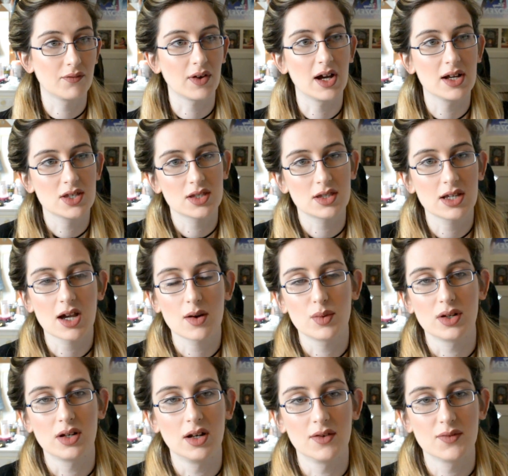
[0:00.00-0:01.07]
just think I
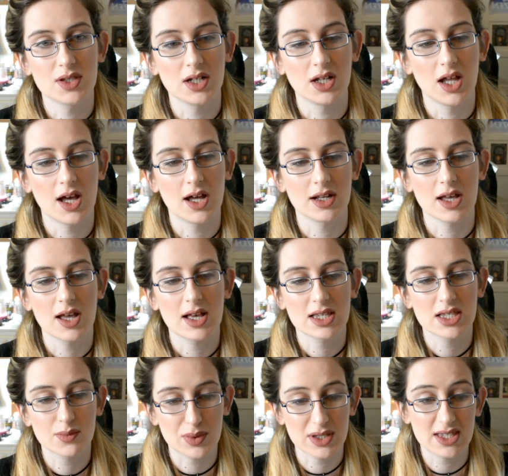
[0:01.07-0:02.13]
would love to learn
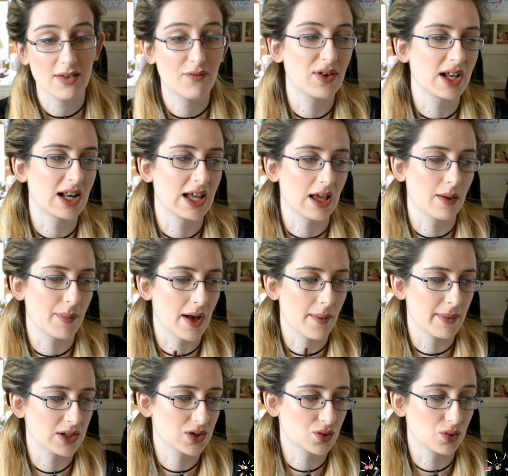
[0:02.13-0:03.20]
specifically about
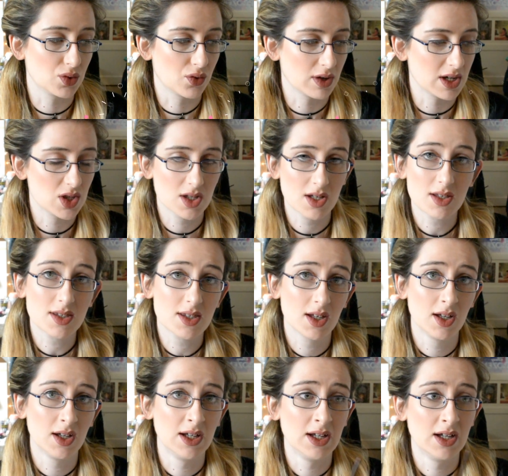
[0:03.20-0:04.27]
magical creatures,
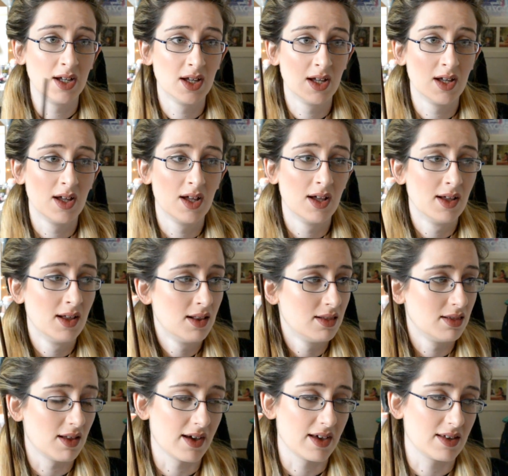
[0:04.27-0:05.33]

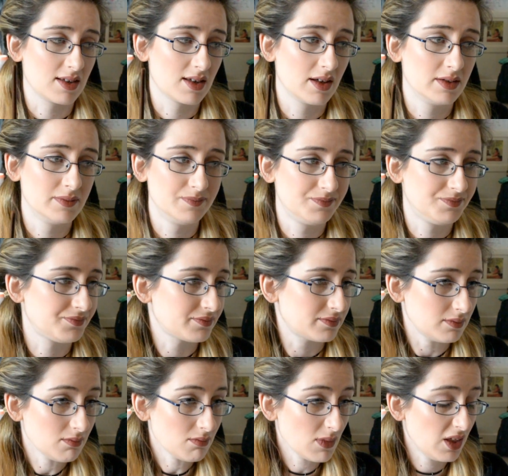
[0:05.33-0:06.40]
like
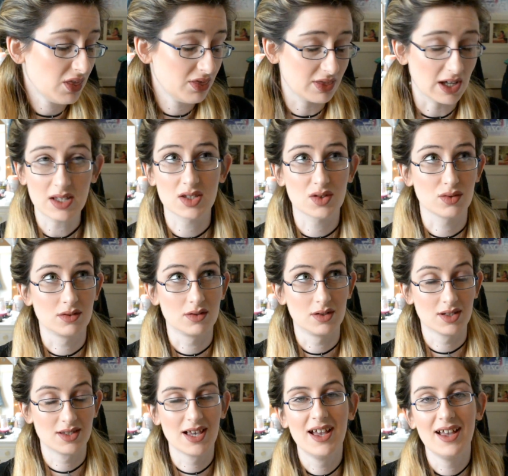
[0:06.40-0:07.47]

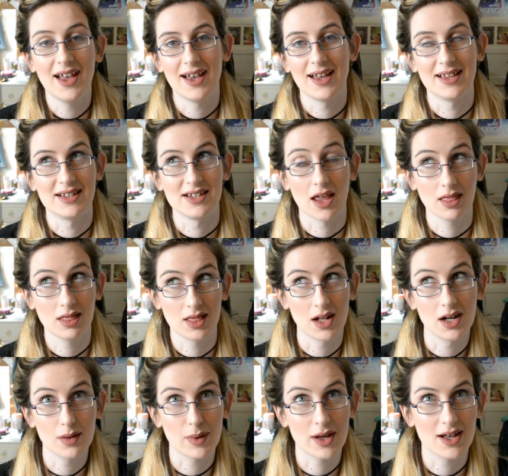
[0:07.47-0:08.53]
Thestrals and
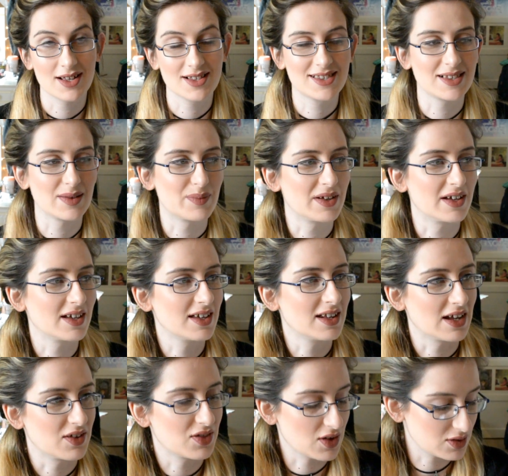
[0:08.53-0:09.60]
Thunderbirds, but you
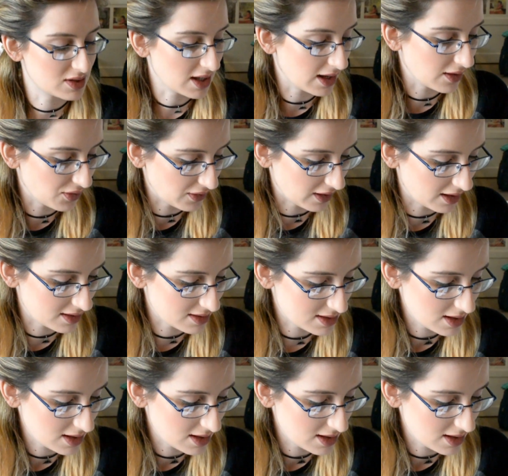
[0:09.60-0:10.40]
know, those kind of things.